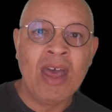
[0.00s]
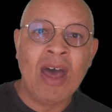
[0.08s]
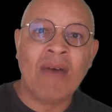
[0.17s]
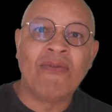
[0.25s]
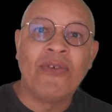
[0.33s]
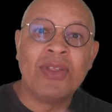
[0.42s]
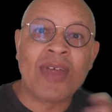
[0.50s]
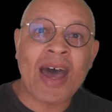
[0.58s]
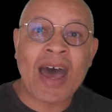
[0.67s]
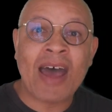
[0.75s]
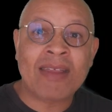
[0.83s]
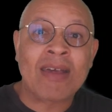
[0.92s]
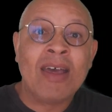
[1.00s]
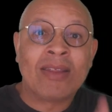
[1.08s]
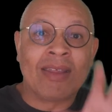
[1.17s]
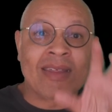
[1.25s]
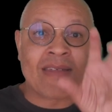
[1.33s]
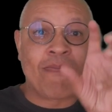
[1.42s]
And for that,
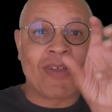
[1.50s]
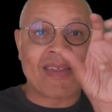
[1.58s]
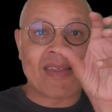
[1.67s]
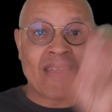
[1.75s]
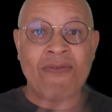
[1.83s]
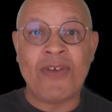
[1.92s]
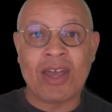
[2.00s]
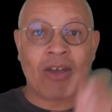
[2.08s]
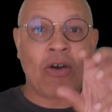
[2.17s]
the specific